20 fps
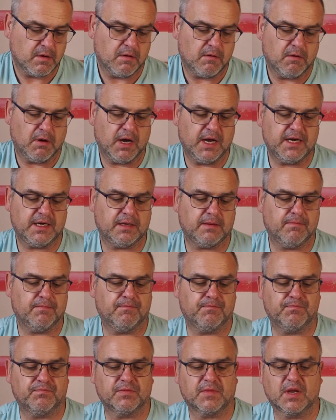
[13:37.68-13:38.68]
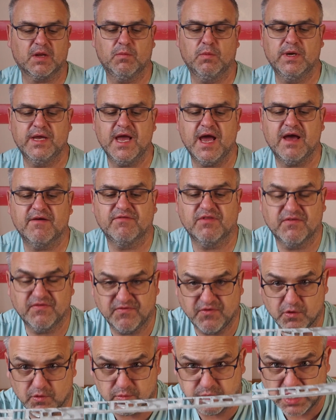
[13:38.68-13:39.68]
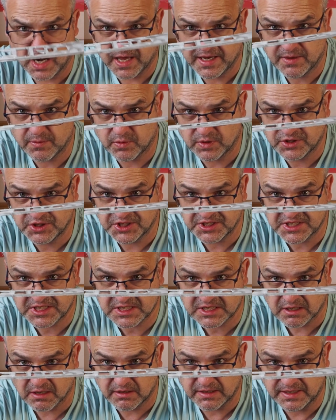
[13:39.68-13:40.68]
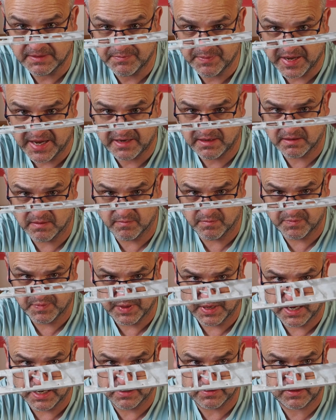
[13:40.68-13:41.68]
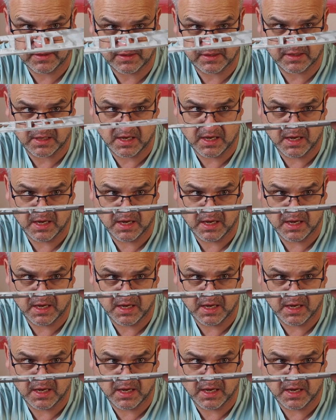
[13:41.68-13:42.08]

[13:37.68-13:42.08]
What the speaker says: Right, we have the foot plate, which is slightly bent, but